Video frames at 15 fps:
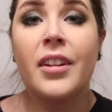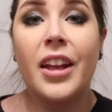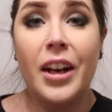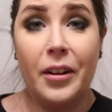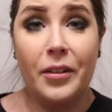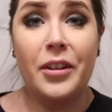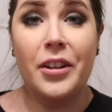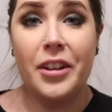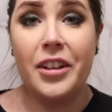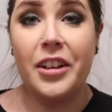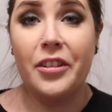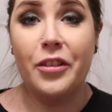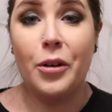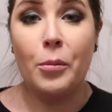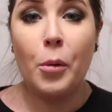and I'm going to
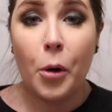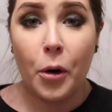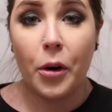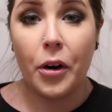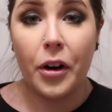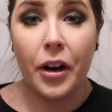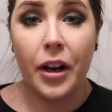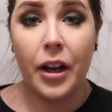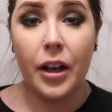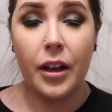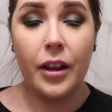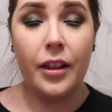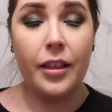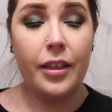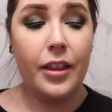sniffle more
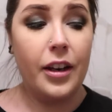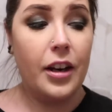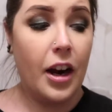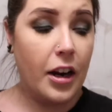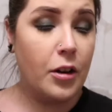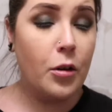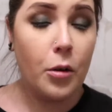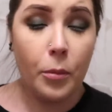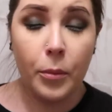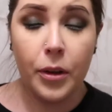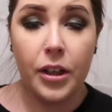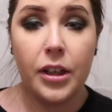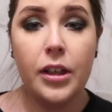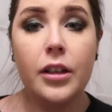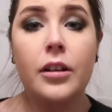than I
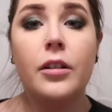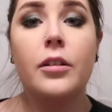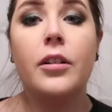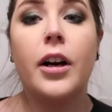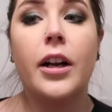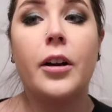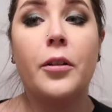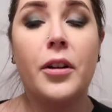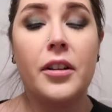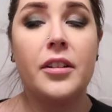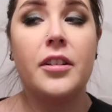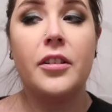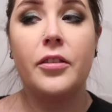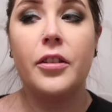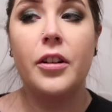normally do. I know I
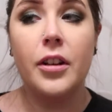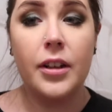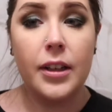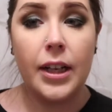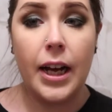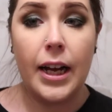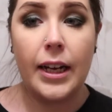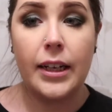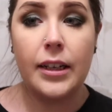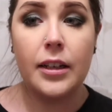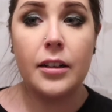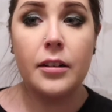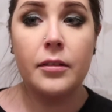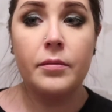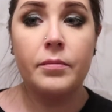sniffle a lot.
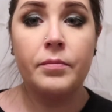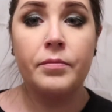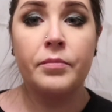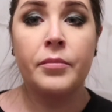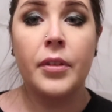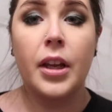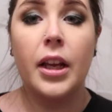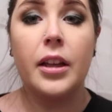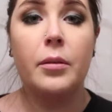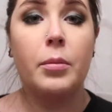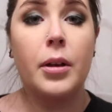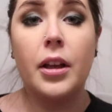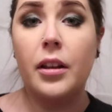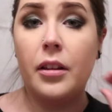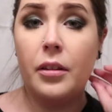It's
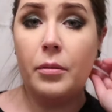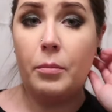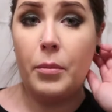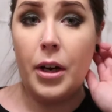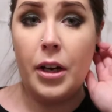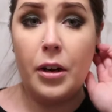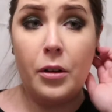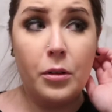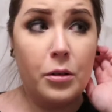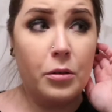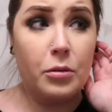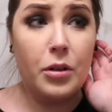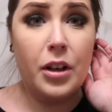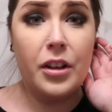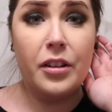because my
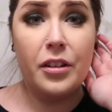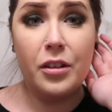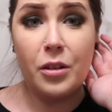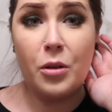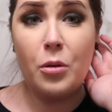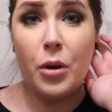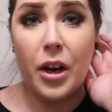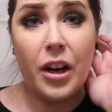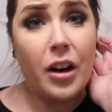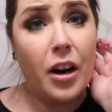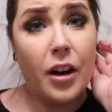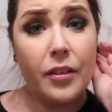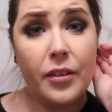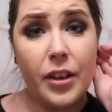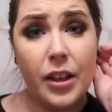nose runs quite
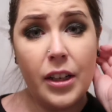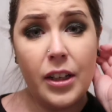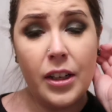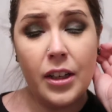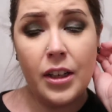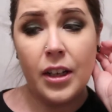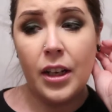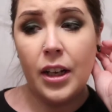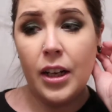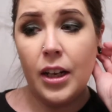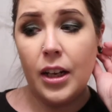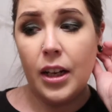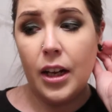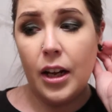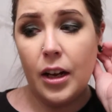often,
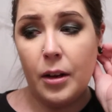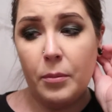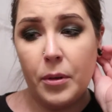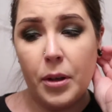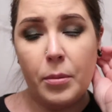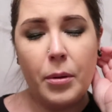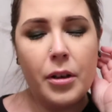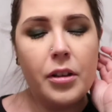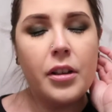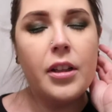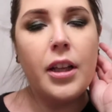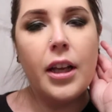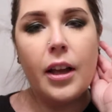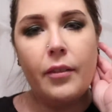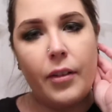especially
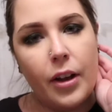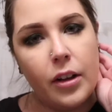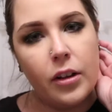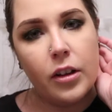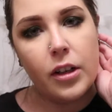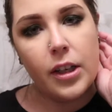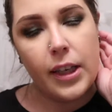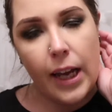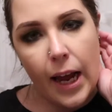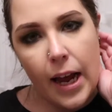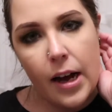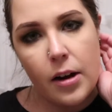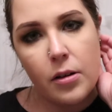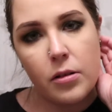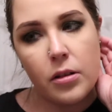like if I look
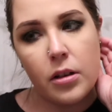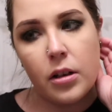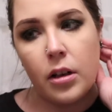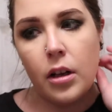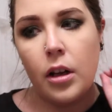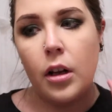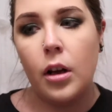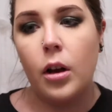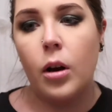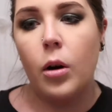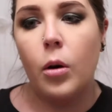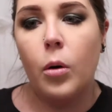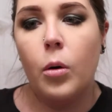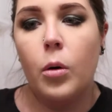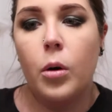down
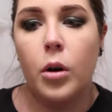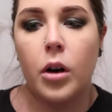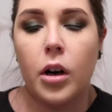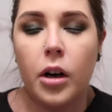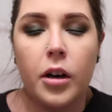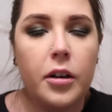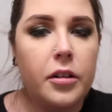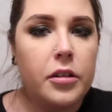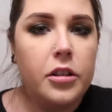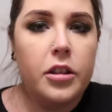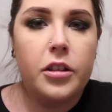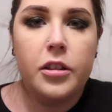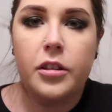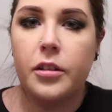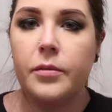or
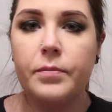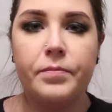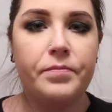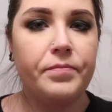just,